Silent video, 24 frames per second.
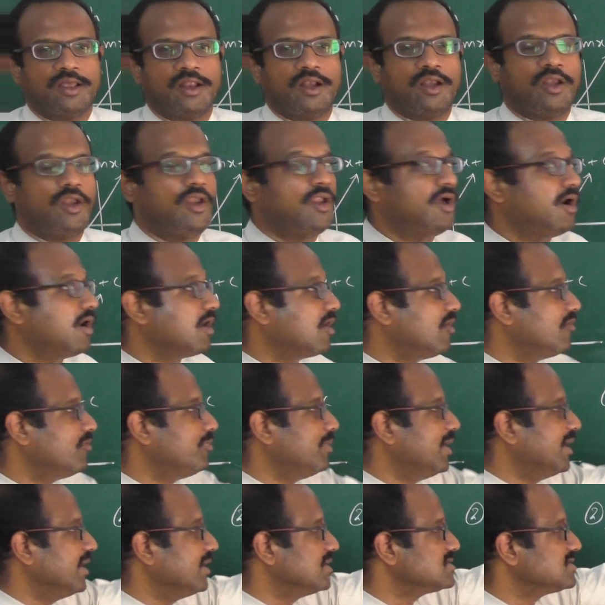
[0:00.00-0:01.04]
Log of
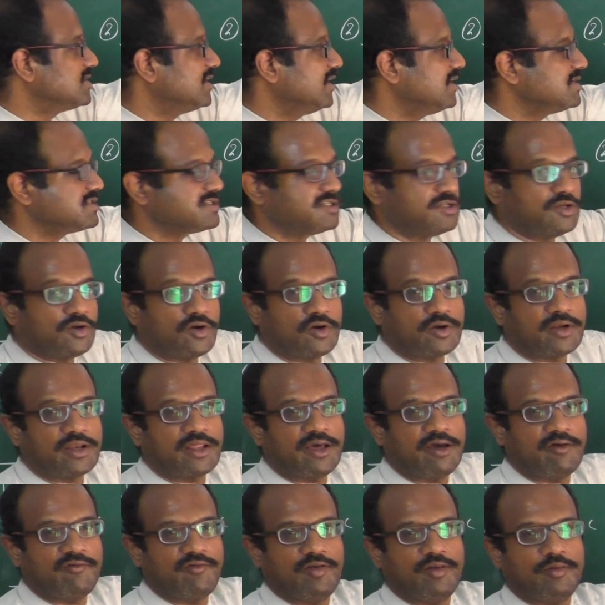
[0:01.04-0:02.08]
minus 3 is not
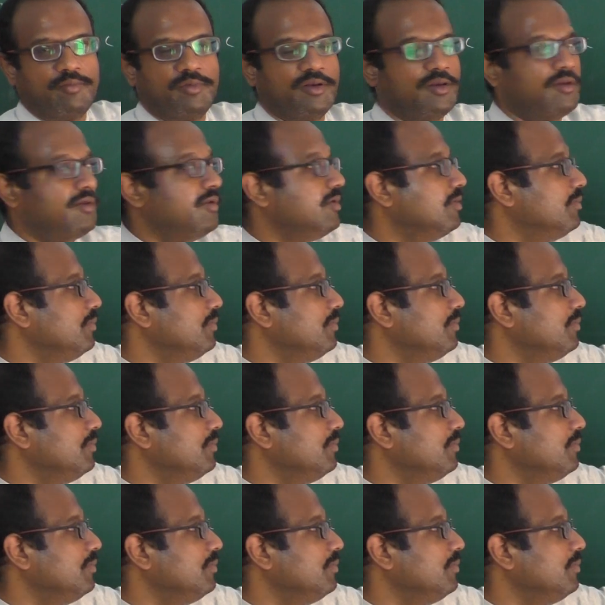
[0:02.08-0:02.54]
available.